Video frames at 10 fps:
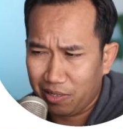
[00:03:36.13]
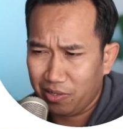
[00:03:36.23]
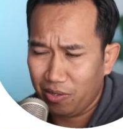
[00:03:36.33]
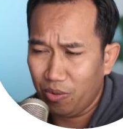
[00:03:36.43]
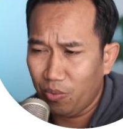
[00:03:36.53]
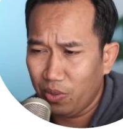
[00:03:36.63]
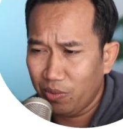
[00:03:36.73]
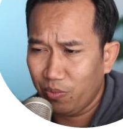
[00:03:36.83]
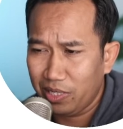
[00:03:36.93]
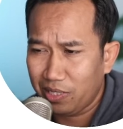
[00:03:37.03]
So when
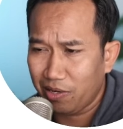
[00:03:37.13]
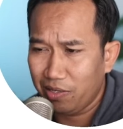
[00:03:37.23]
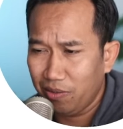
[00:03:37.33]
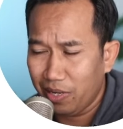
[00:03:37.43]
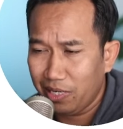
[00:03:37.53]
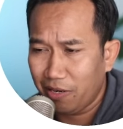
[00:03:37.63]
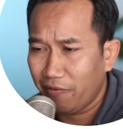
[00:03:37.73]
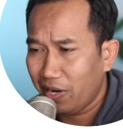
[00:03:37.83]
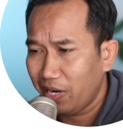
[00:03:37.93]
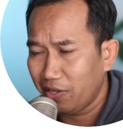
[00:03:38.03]
we start to
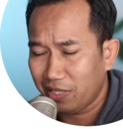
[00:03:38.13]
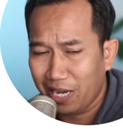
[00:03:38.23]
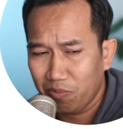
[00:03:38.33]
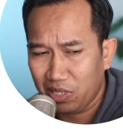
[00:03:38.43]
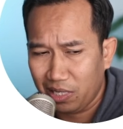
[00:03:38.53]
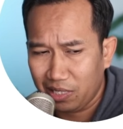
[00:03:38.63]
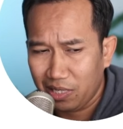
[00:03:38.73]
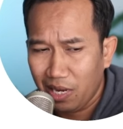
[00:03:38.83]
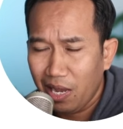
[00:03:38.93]
identify our time sinks